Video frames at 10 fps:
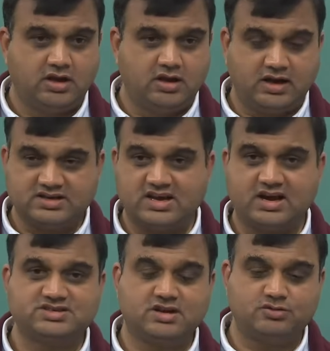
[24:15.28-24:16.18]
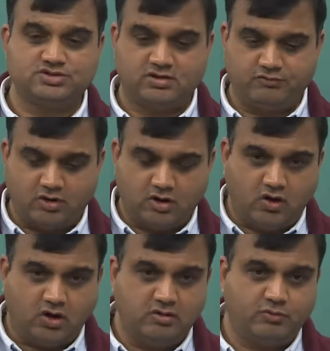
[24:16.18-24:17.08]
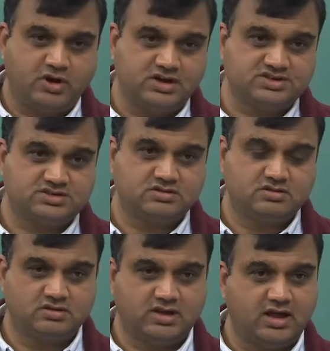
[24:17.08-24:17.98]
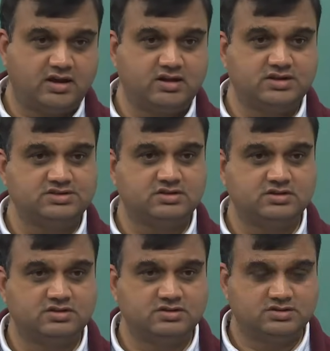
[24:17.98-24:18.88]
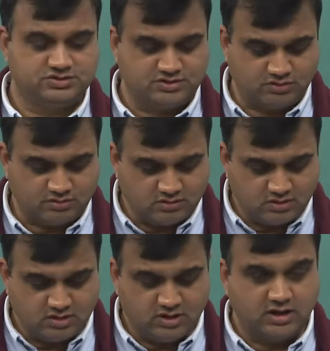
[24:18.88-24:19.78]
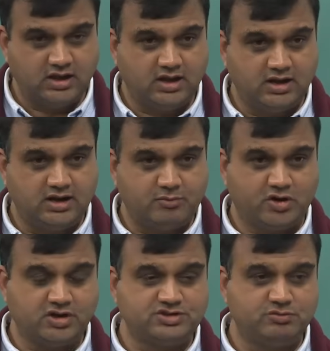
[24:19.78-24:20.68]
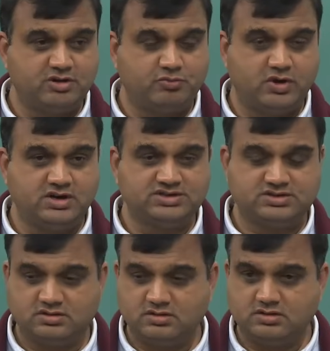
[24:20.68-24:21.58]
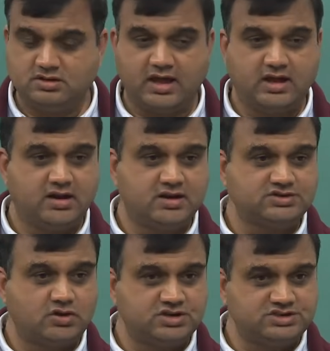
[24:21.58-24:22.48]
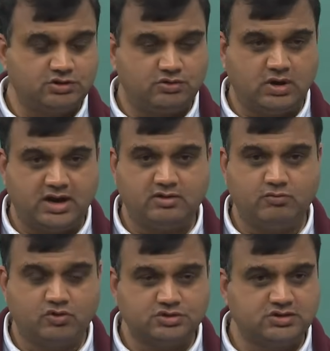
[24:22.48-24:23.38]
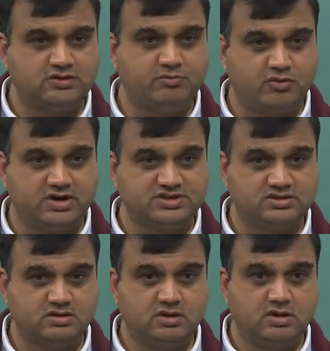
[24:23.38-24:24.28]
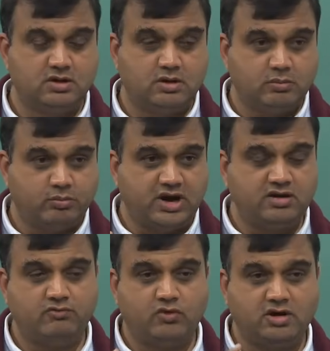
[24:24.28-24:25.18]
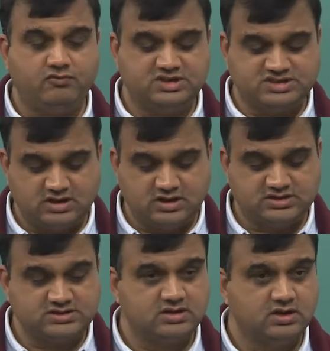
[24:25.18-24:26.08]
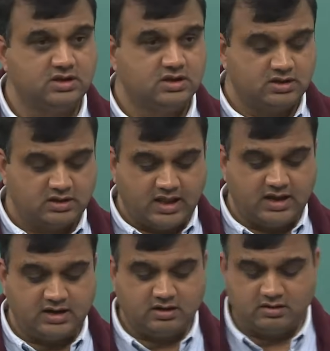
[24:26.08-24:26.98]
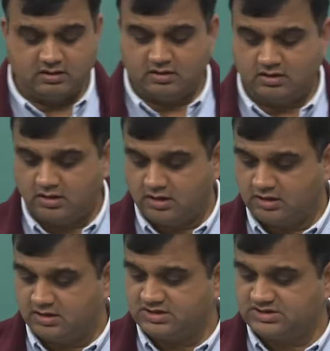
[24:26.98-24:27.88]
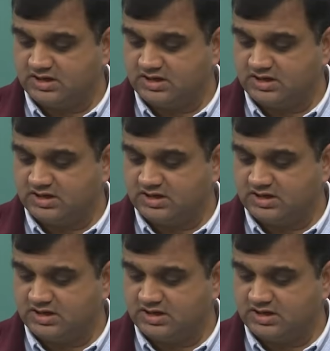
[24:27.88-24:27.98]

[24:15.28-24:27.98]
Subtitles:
In exact solution, for all points, the error is 0. In approximate points, the error is not 0 at most of the points. But what we say is that in this